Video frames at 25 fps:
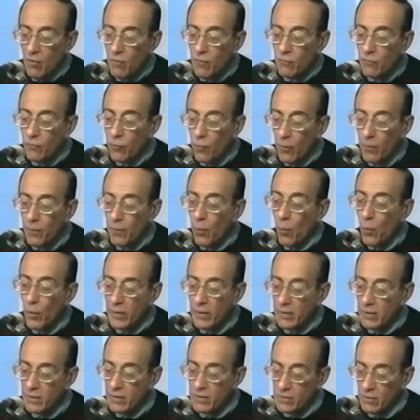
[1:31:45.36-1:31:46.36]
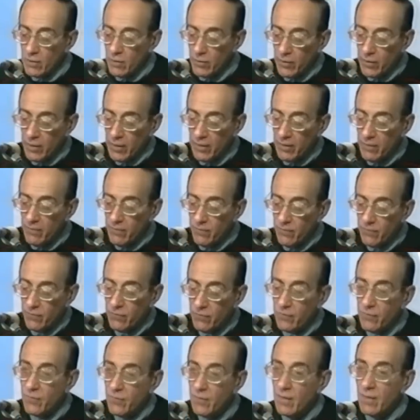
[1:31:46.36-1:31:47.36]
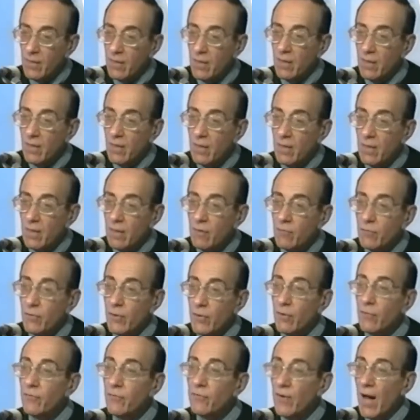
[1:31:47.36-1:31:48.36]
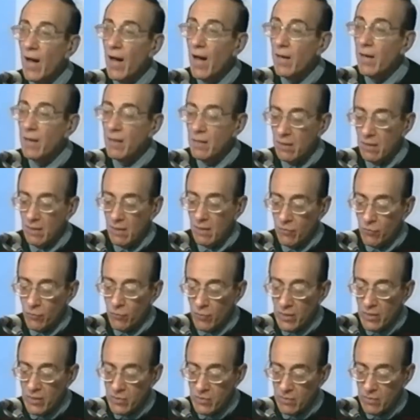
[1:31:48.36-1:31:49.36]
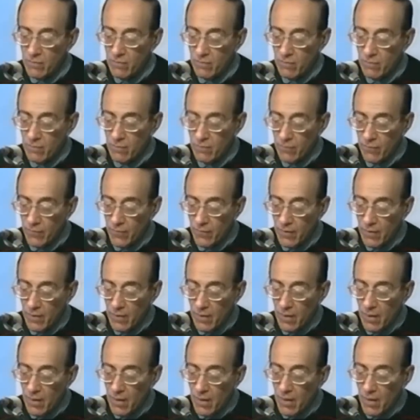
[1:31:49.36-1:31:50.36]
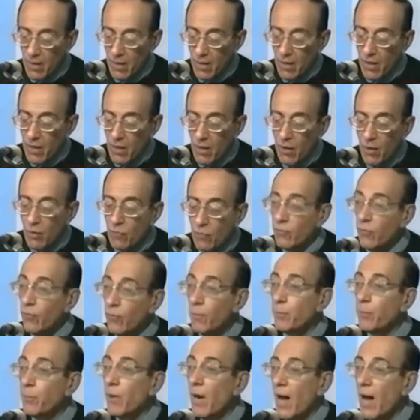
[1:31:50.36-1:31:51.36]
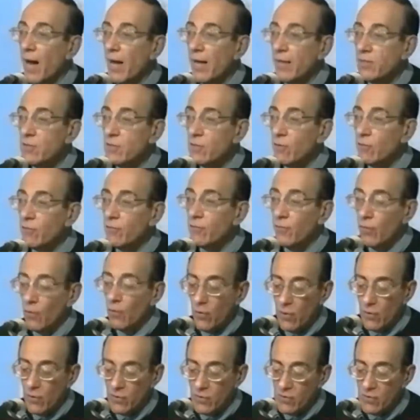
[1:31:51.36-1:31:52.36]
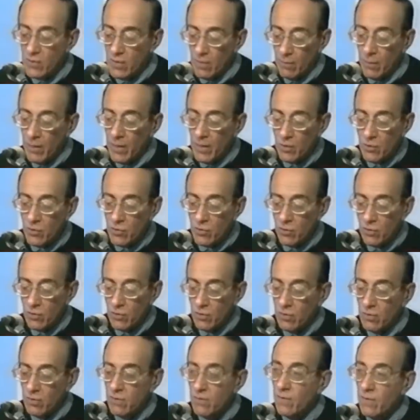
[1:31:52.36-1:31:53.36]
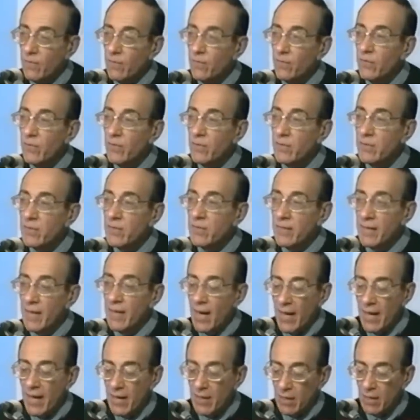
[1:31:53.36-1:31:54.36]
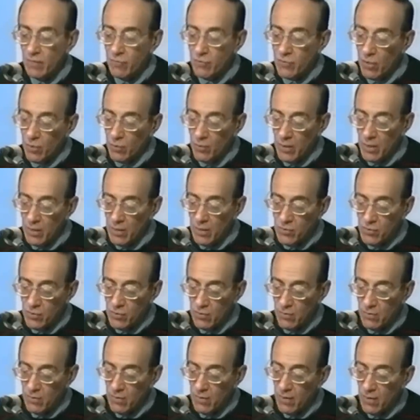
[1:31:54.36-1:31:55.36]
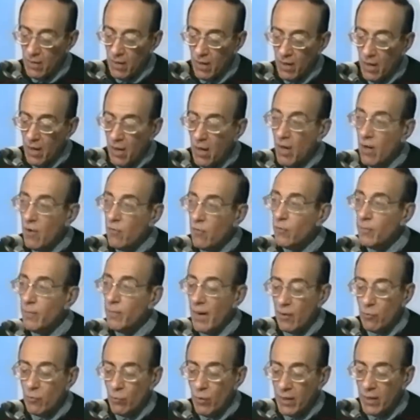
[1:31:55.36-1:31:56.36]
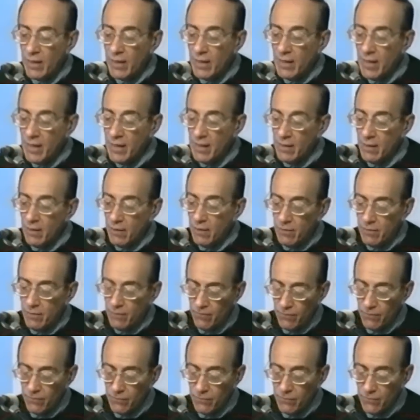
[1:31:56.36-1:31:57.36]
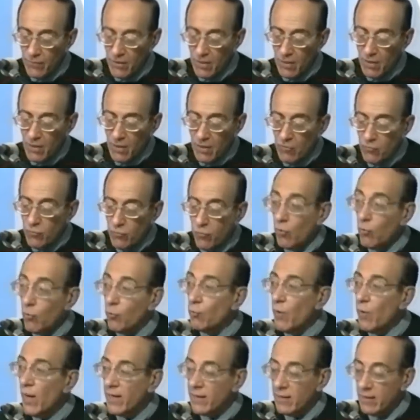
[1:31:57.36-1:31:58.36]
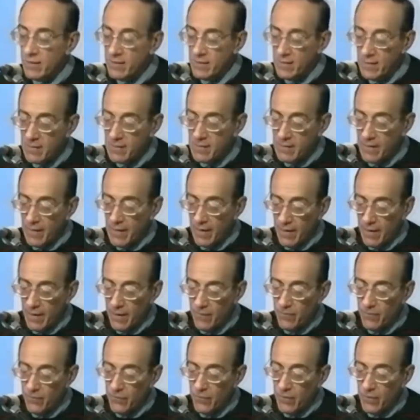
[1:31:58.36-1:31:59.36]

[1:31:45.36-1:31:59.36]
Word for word: For pointless learning, for the fog of reason, for pride's false picture, denial of cohesion, for my running here, for recklessness there,